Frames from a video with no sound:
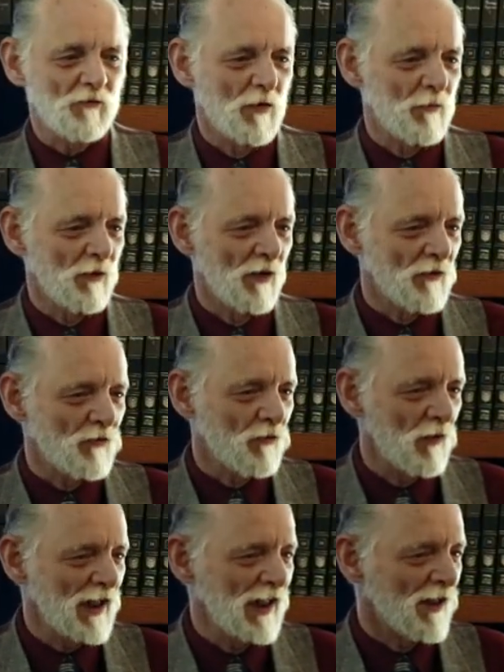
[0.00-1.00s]
going to pull a
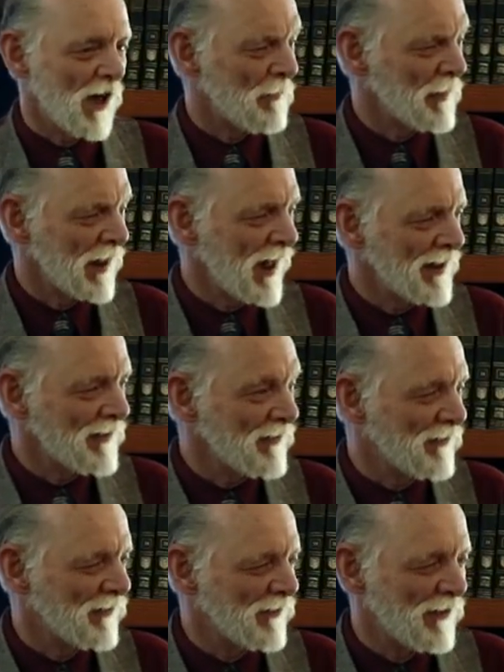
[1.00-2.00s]
tricky on me. I
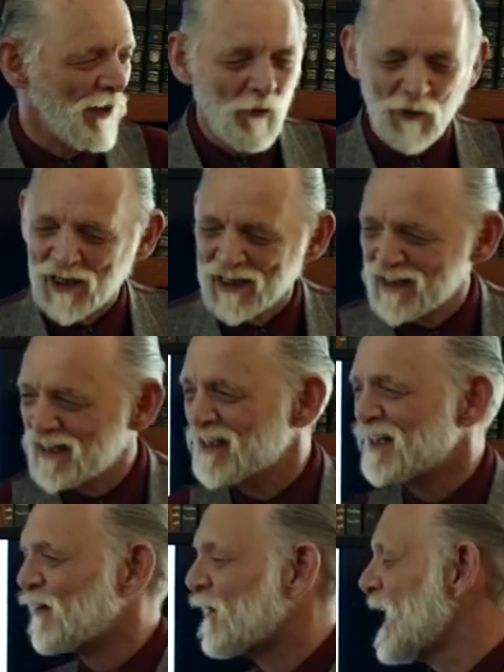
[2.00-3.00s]
just know it."
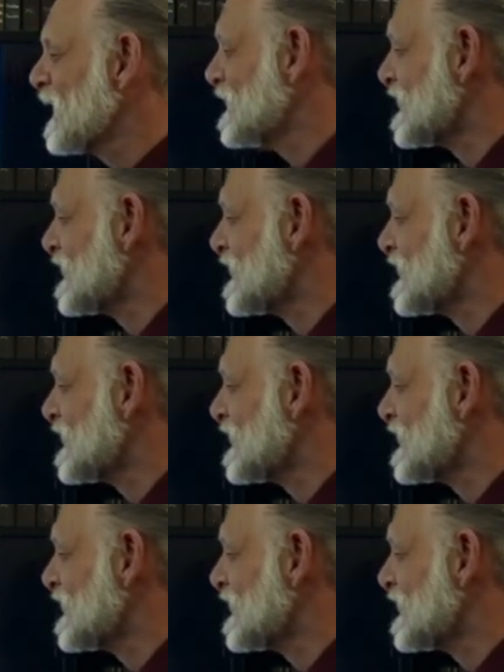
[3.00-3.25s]
Right?